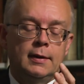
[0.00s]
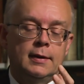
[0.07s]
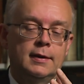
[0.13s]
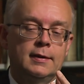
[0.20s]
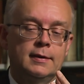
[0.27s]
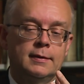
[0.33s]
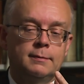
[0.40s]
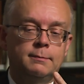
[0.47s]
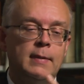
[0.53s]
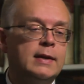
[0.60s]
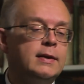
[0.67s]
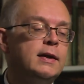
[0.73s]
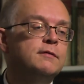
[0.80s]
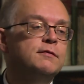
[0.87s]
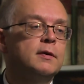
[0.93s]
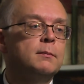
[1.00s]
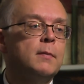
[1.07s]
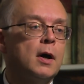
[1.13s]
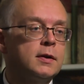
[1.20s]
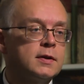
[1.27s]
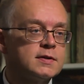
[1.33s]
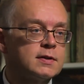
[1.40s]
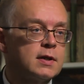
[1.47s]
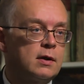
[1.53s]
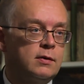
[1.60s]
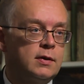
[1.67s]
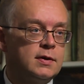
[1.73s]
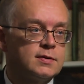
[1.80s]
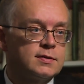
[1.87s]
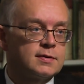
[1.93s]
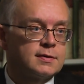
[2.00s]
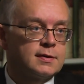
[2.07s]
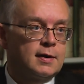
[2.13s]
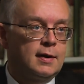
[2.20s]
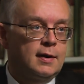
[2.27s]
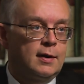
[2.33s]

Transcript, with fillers: uh, medieval monasteries